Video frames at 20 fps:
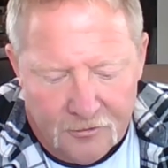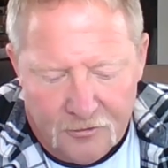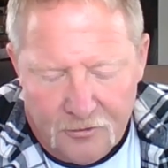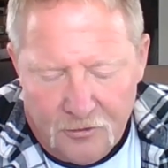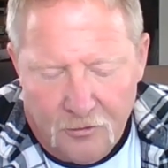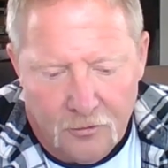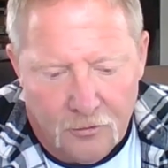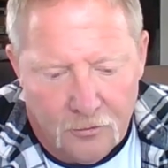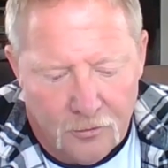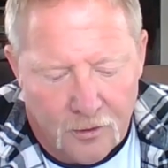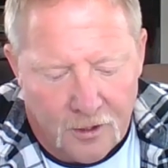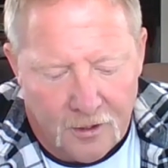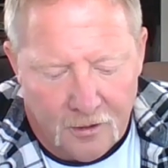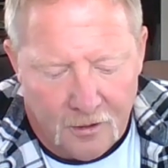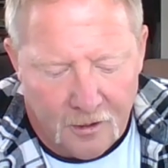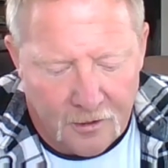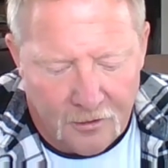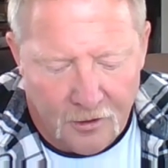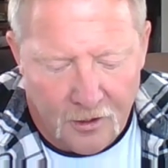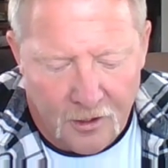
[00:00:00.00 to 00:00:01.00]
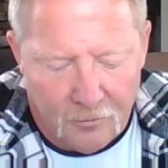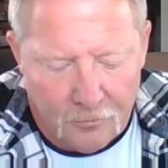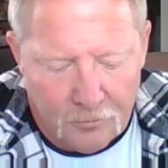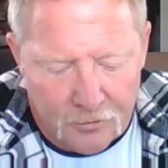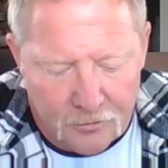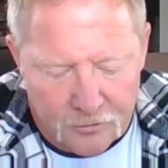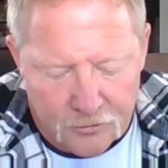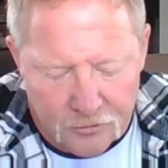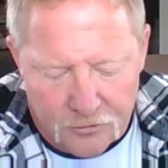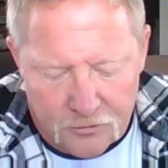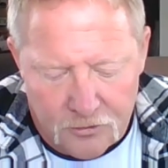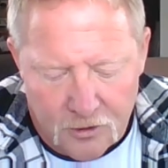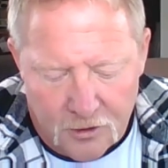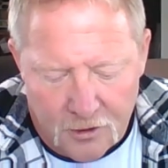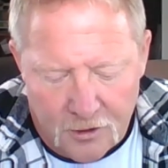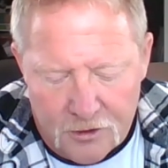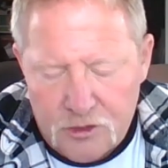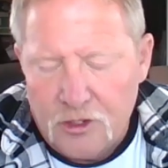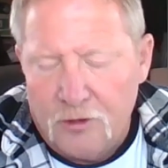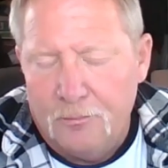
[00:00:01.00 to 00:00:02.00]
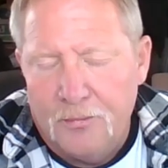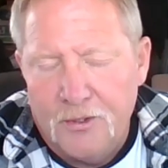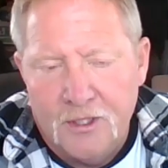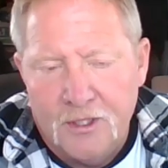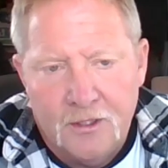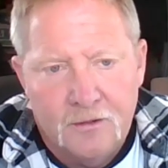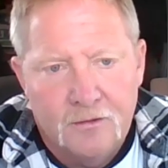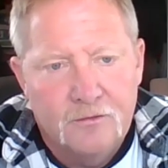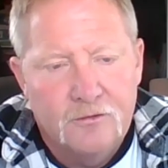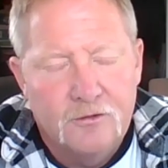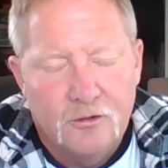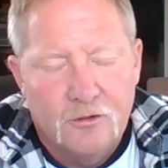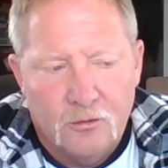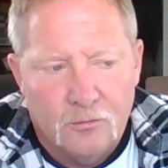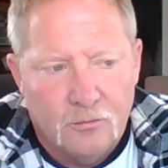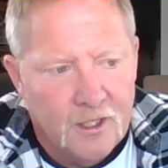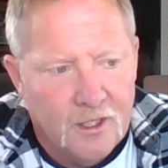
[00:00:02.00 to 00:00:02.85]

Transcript: so I thought I would just jump into the